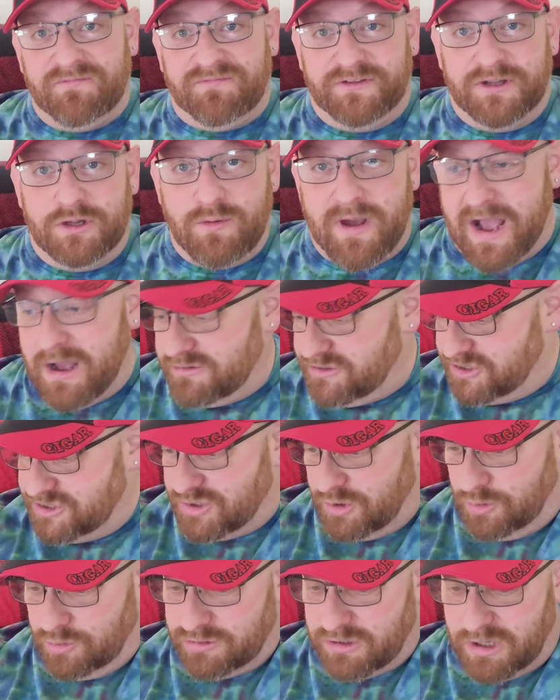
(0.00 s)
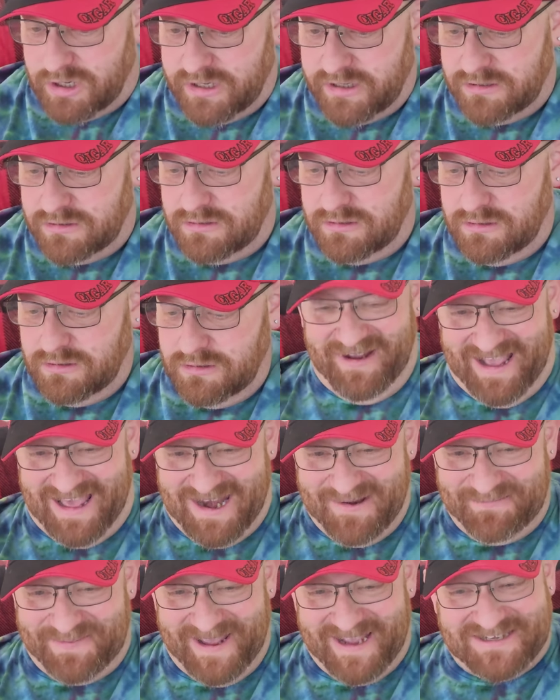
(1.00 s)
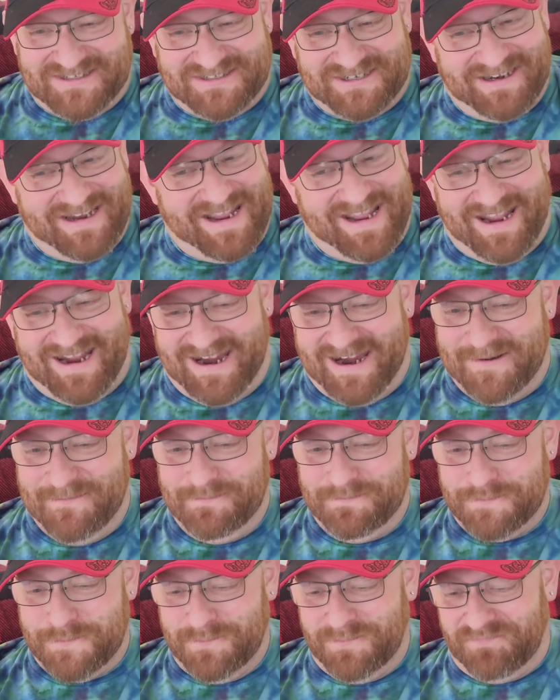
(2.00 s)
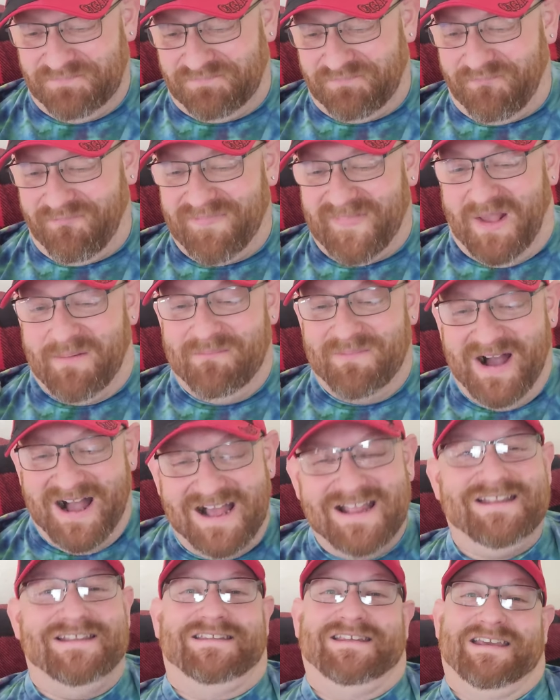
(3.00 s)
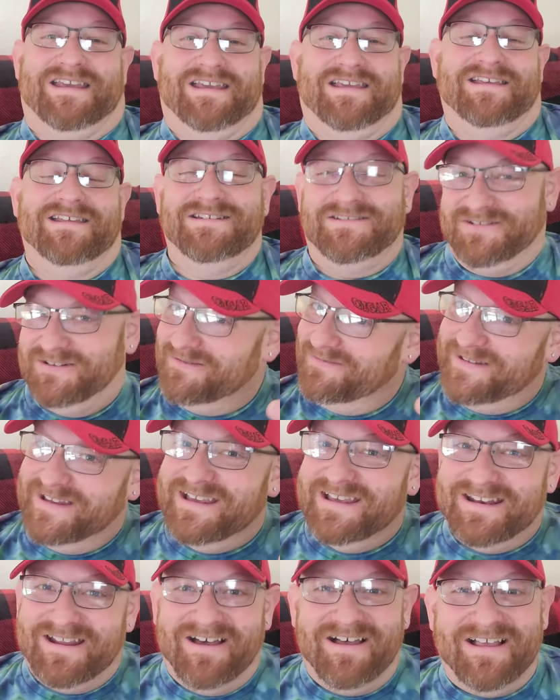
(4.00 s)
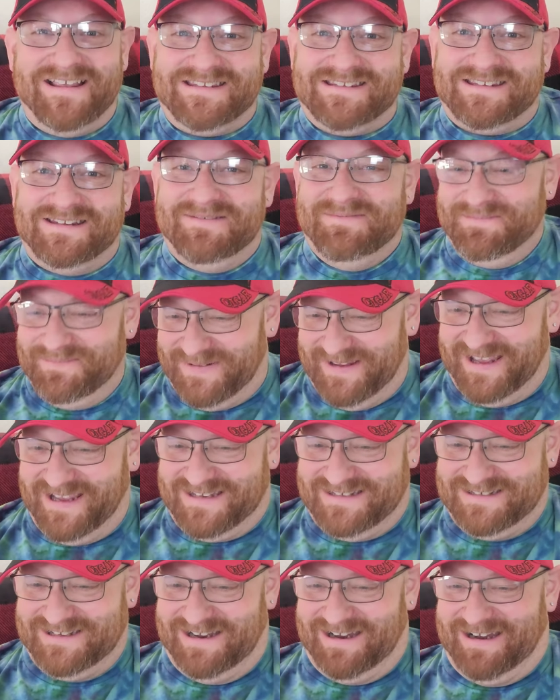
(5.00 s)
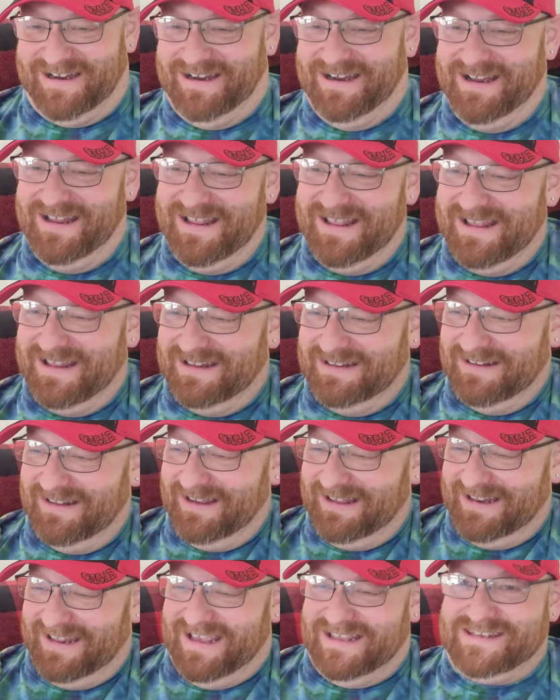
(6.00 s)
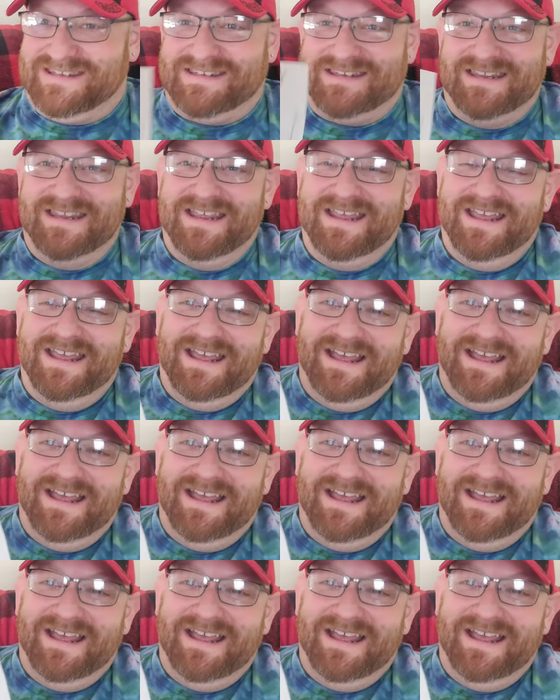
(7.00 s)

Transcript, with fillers: what flew out. Just hold on. We got a picture here. Monty drew me an awesome picture. Look at this.